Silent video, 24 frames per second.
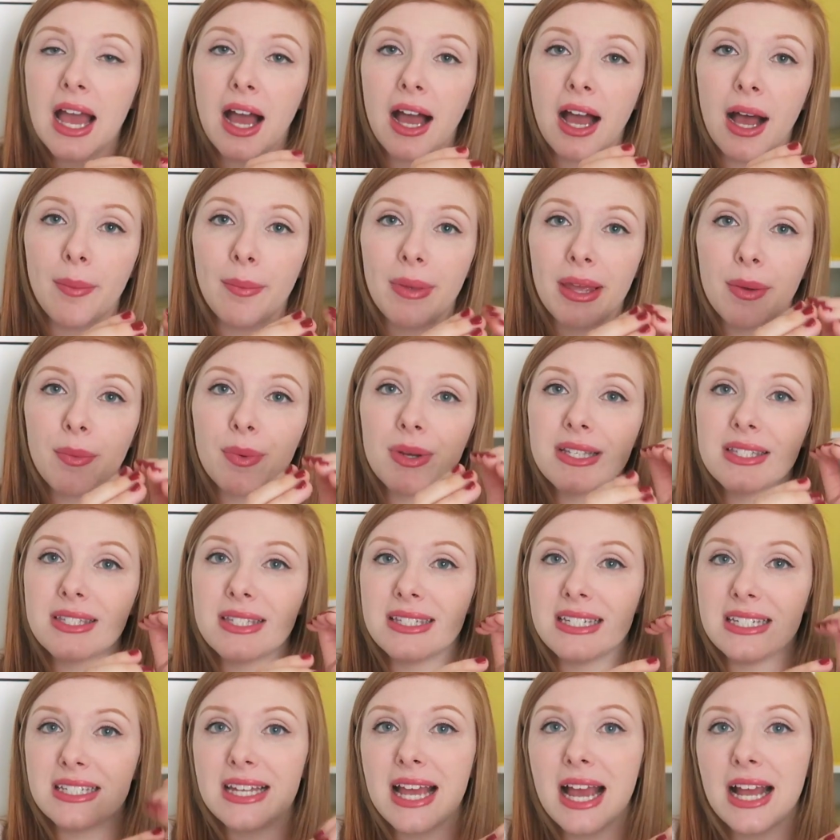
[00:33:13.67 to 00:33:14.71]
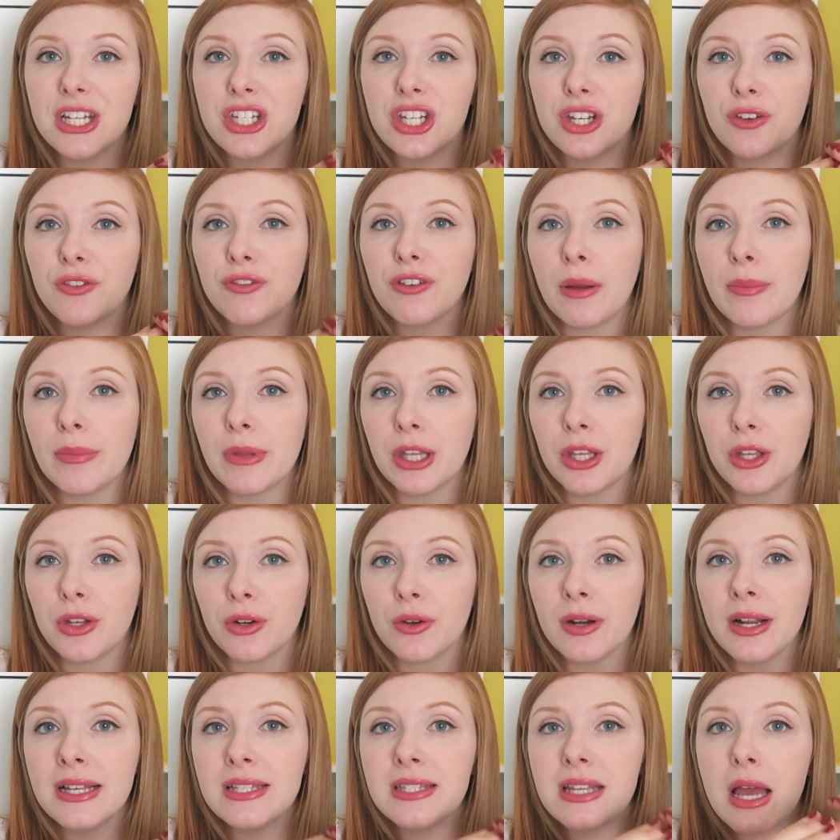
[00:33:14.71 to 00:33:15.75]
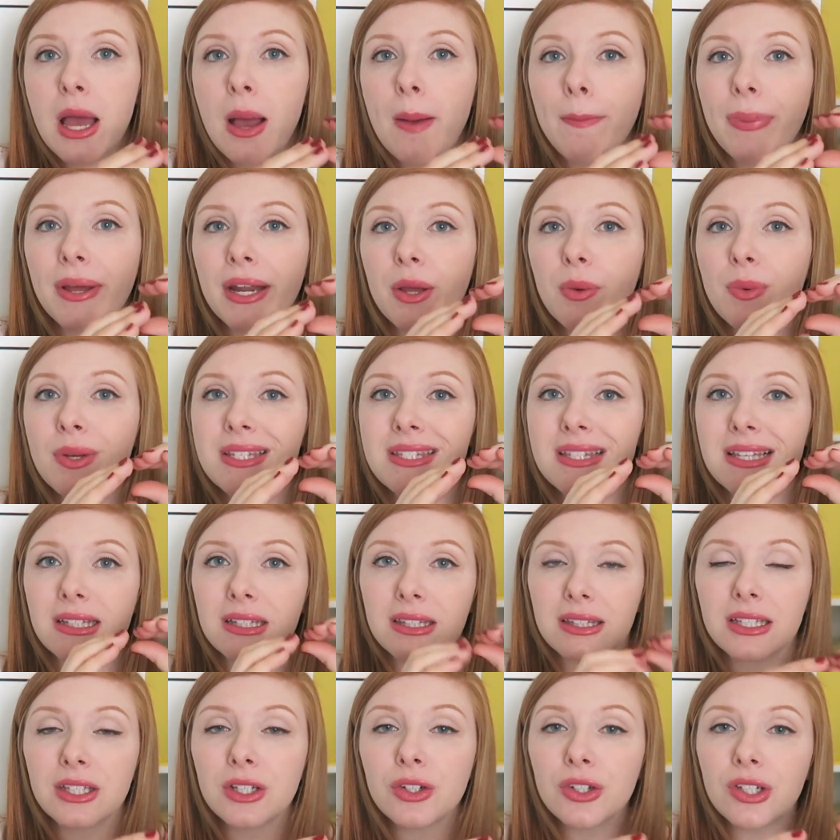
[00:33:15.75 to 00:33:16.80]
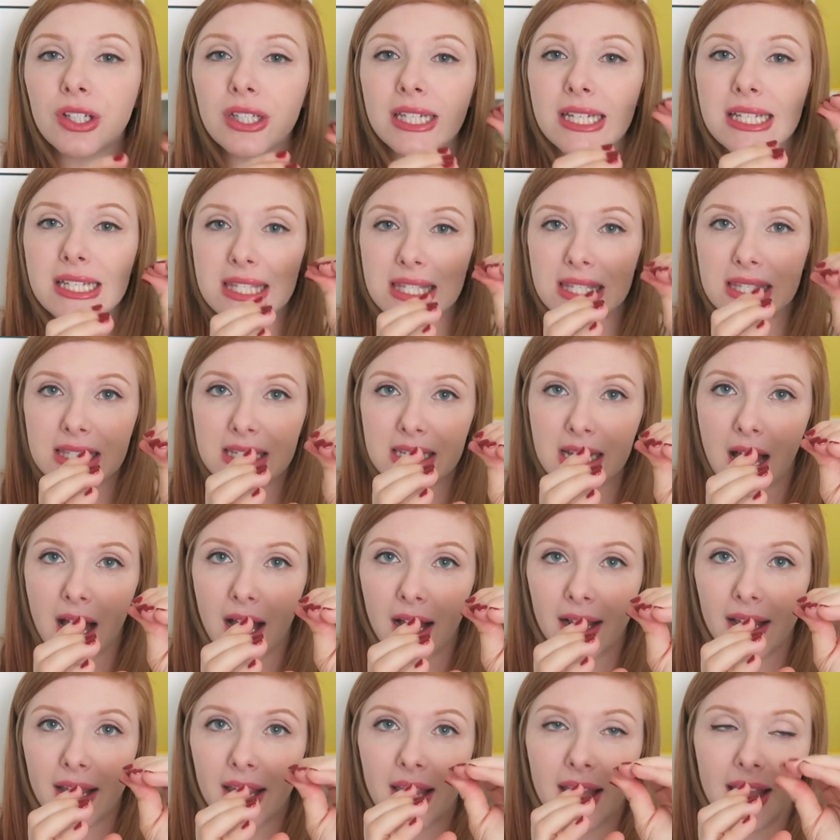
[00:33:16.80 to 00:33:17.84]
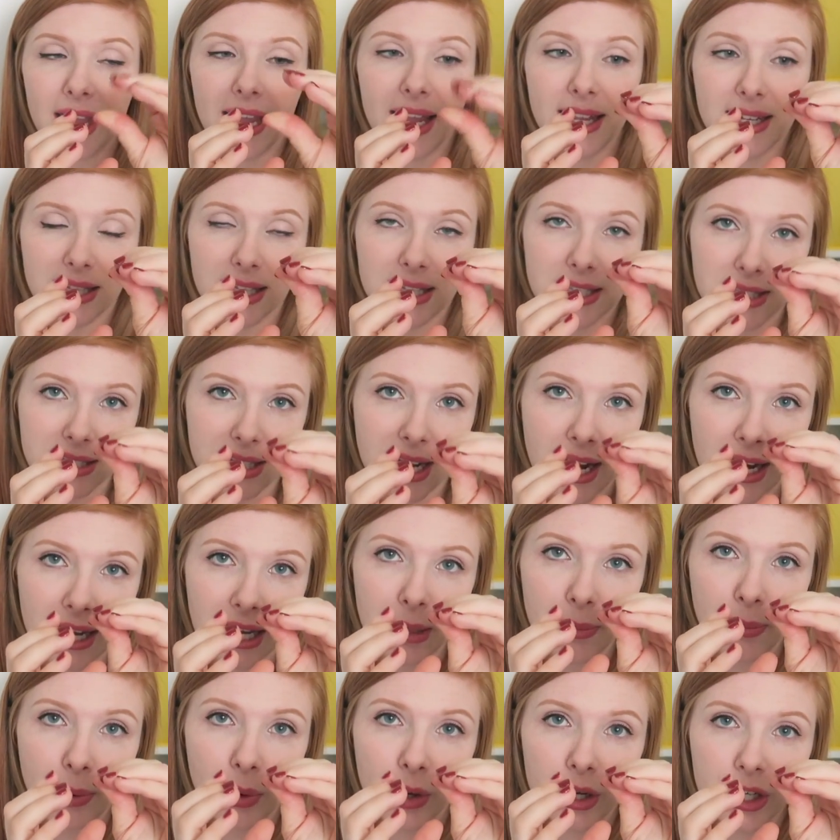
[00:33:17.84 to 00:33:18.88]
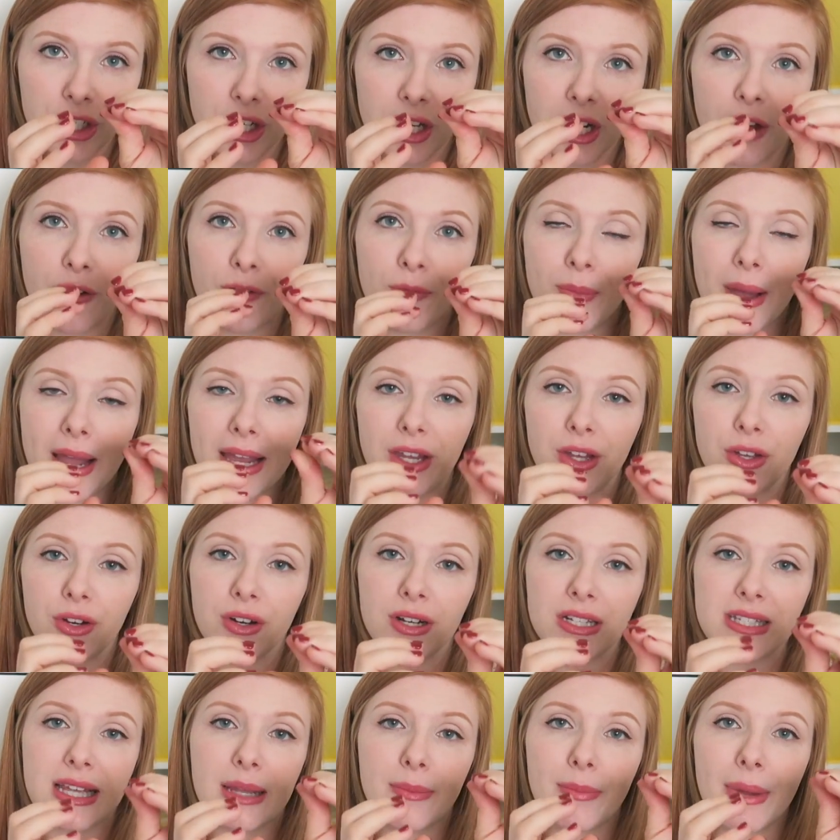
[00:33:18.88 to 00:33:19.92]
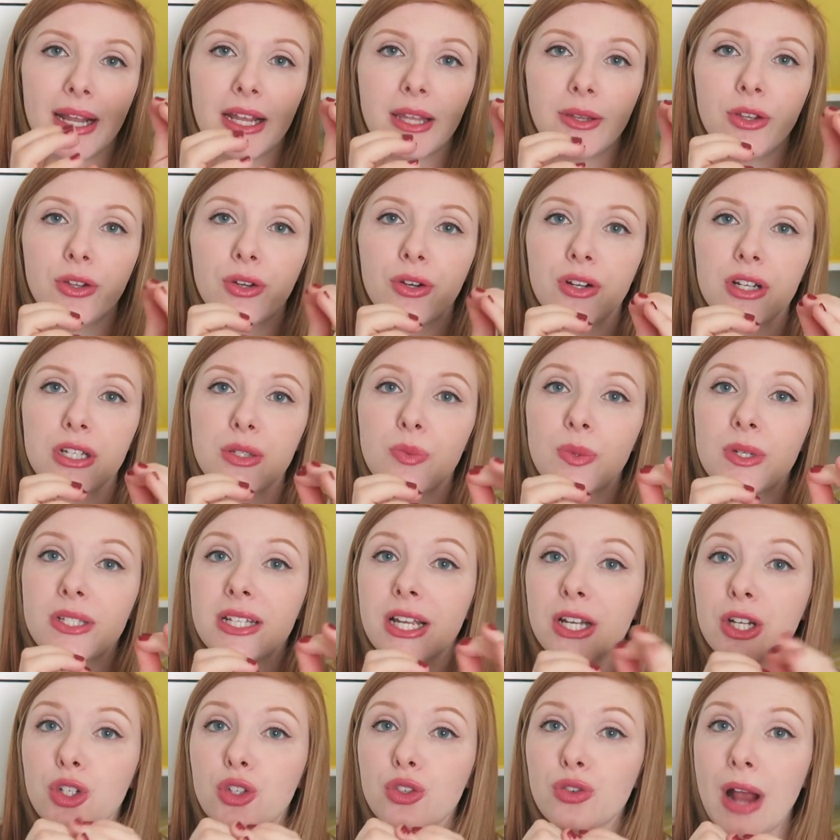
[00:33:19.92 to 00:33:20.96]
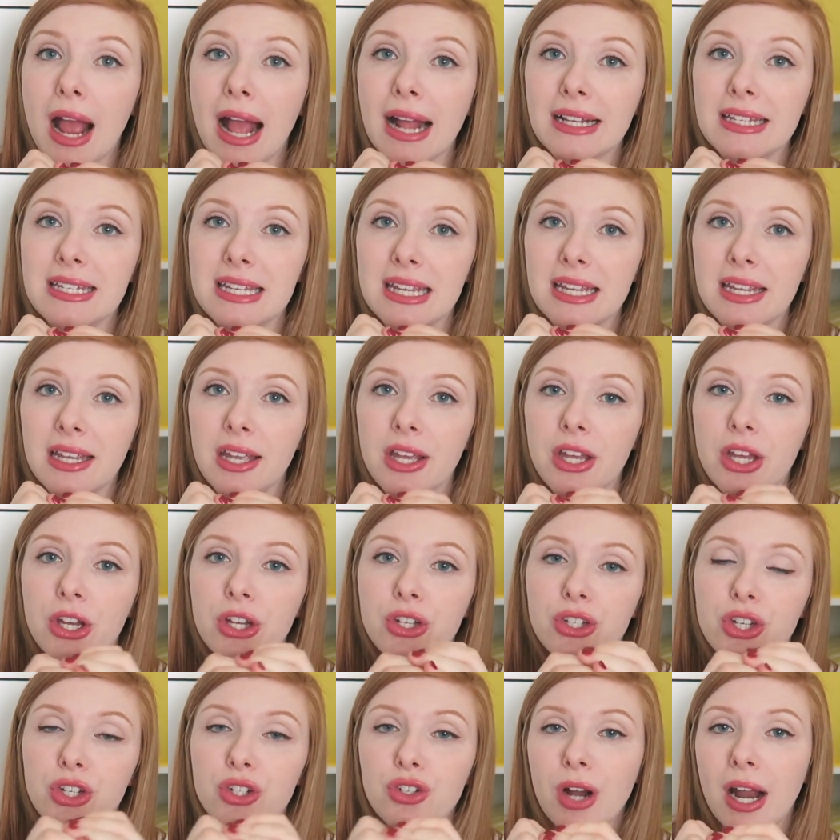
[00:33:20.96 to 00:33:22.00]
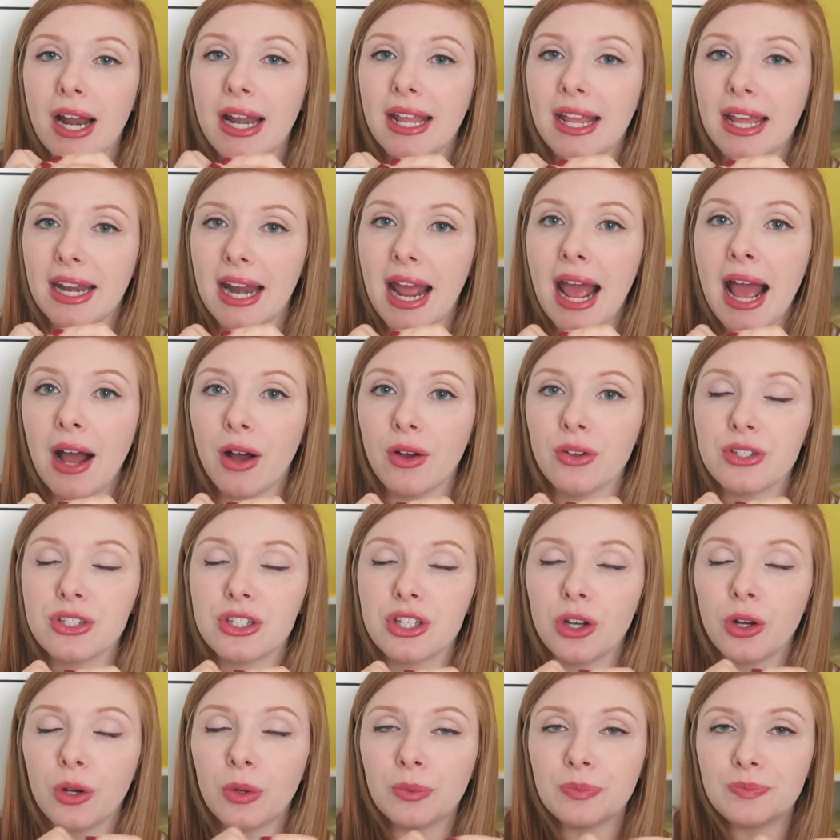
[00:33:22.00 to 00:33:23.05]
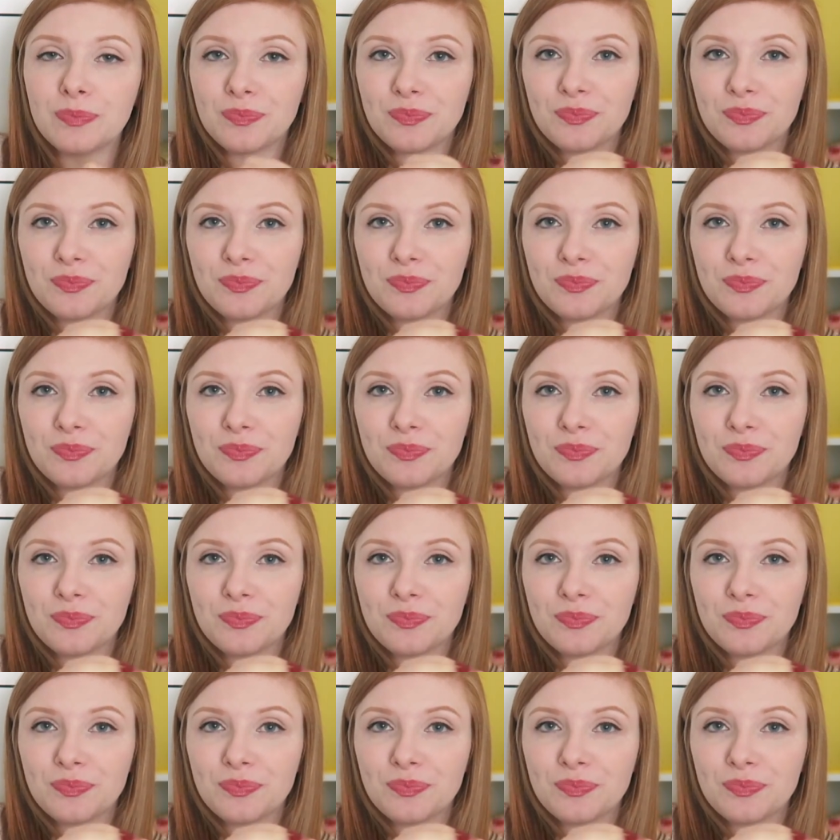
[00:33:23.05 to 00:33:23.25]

Um, it was detaching from the uterus, but it was literally stuck in this tiny portion of my uterus and my uterus was contracting to try to get it out. So